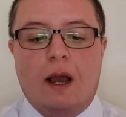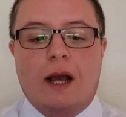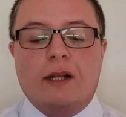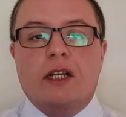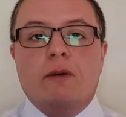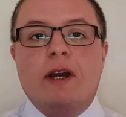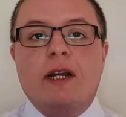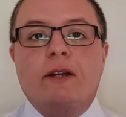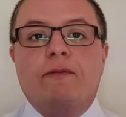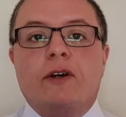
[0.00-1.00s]
And so
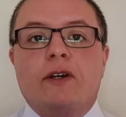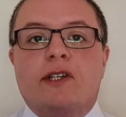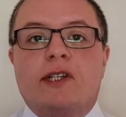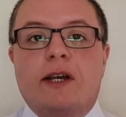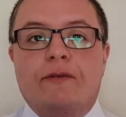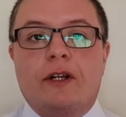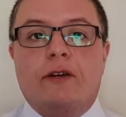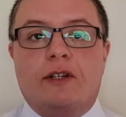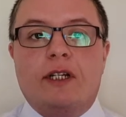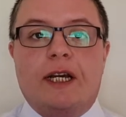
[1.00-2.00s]
when in verse 7
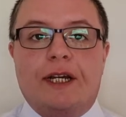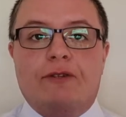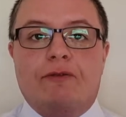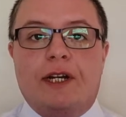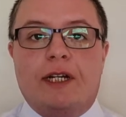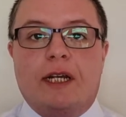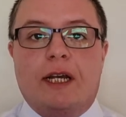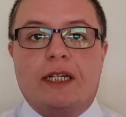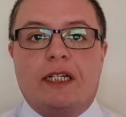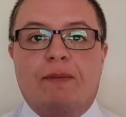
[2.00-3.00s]
of today's reading
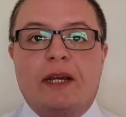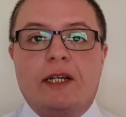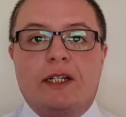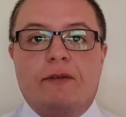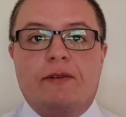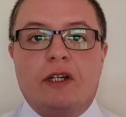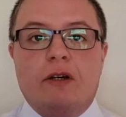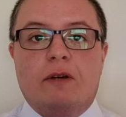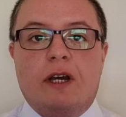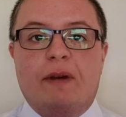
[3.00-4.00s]
he speaks of his
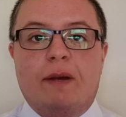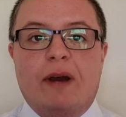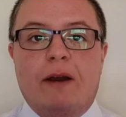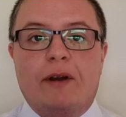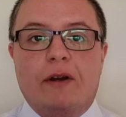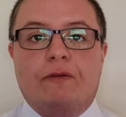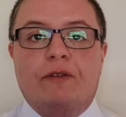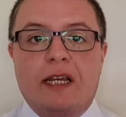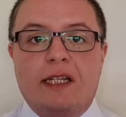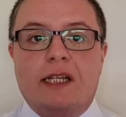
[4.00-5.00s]
upcoming burial,
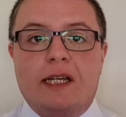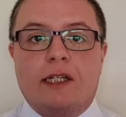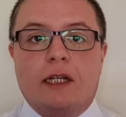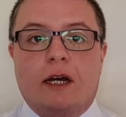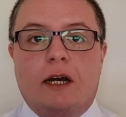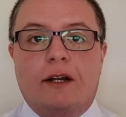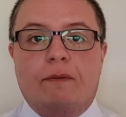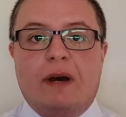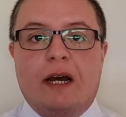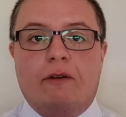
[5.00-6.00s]
this is the kind
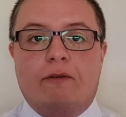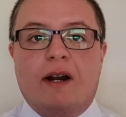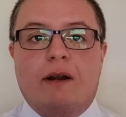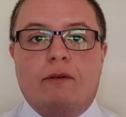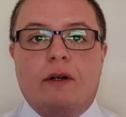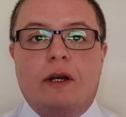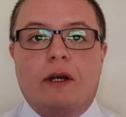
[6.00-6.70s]
of background